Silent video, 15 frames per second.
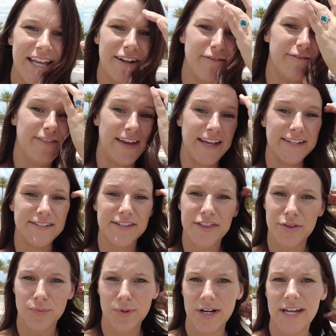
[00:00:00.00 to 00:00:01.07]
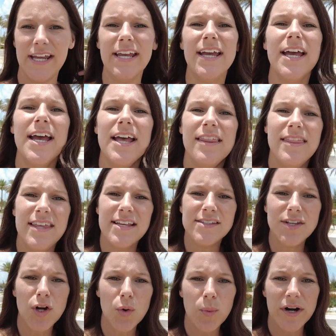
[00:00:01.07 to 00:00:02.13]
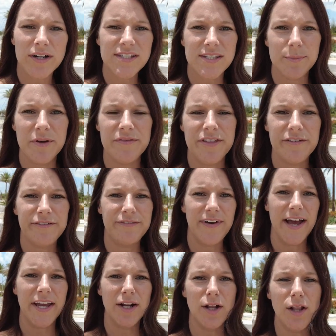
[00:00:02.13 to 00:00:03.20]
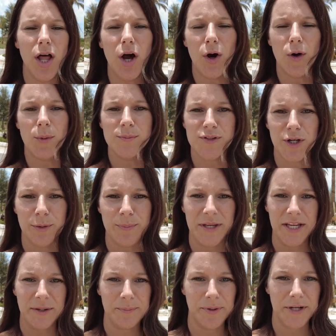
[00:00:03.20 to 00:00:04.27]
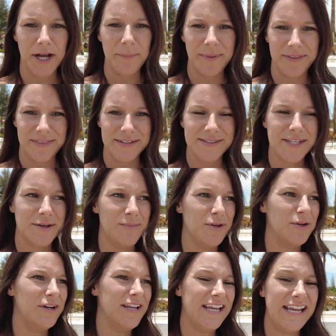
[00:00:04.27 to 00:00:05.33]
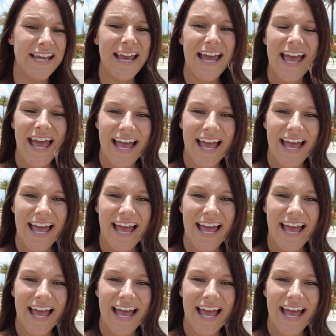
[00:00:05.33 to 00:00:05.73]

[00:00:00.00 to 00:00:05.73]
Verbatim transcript: in phase three. These are where some of the final homes are being put up in this community.